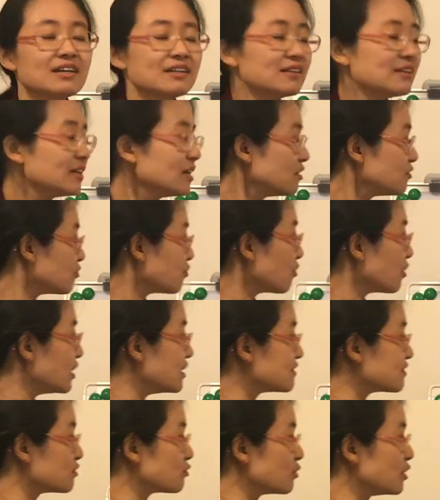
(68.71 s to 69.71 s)
Therefore,
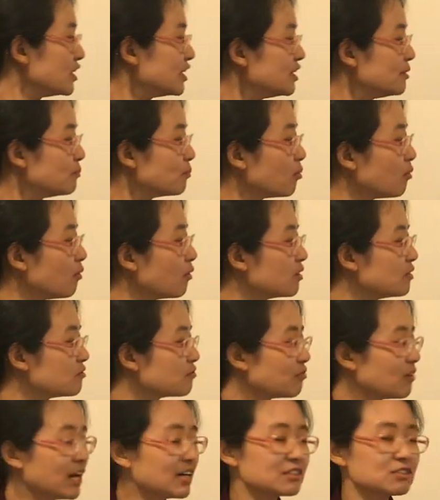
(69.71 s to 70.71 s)
it's really
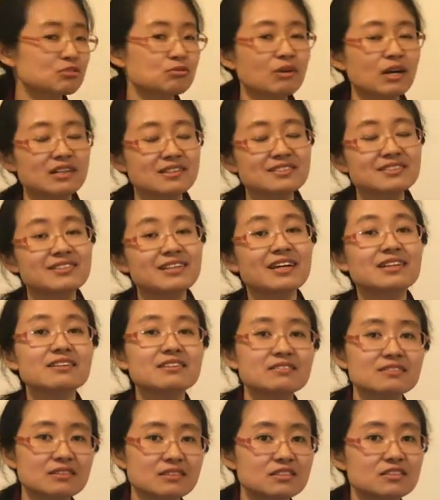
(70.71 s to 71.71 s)
important for us to understand
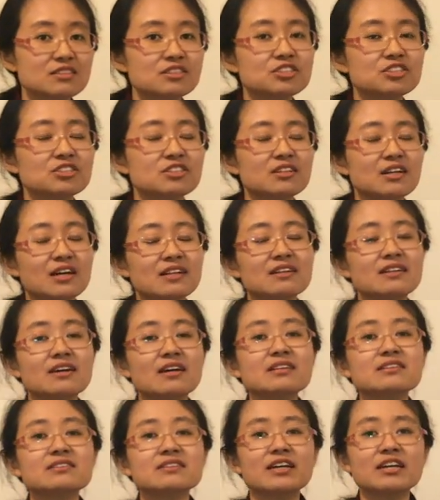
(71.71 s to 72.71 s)
this condition and
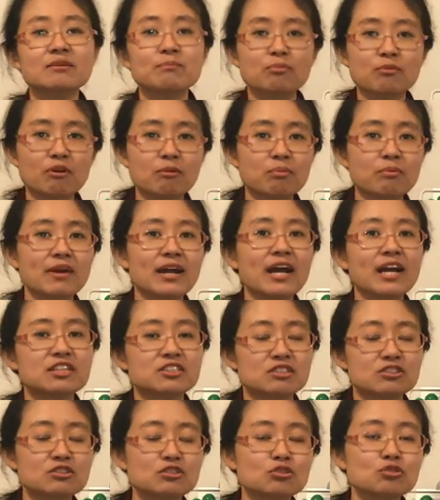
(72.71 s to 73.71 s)
then take proper
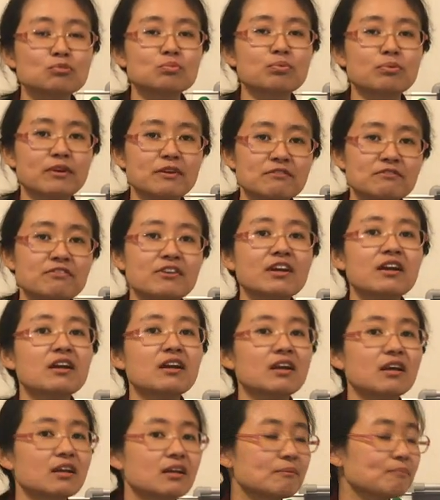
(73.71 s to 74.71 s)
actions to
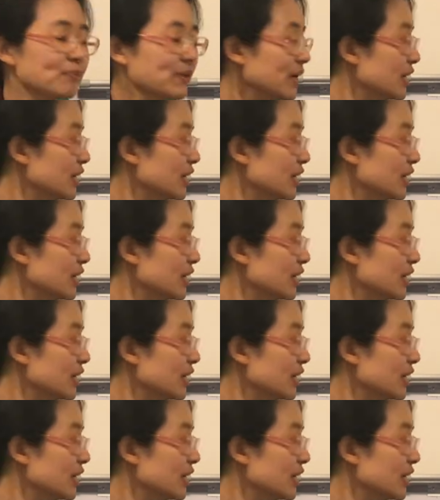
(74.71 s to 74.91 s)
prevent it.